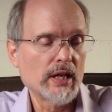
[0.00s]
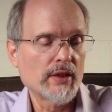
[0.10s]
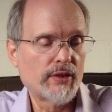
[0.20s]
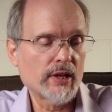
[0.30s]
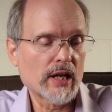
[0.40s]

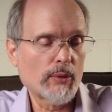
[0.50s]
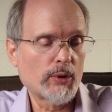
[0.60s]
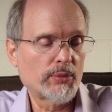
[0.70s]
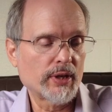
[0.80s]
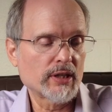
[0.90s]
Then I will
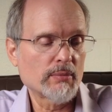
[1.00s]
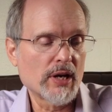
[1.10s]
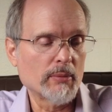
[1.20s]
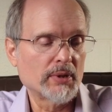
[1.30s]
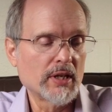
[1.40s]
bring them
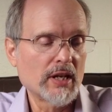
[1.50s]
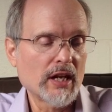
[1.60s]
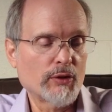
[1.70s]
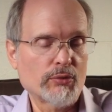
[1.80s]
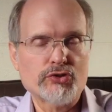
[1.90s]
up
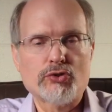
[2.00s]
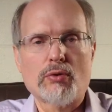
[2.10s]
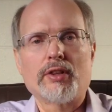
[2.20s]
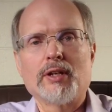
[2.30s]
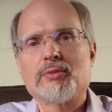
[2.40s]
and
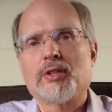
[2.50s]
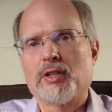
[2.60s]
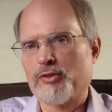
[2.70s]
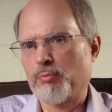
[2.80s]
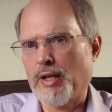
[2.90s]
restore them to
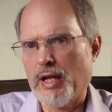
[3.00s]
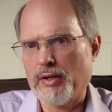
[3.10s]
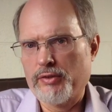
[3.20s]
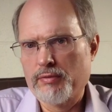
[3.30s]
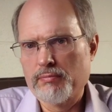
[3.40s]
this
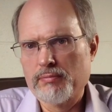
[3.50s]
place.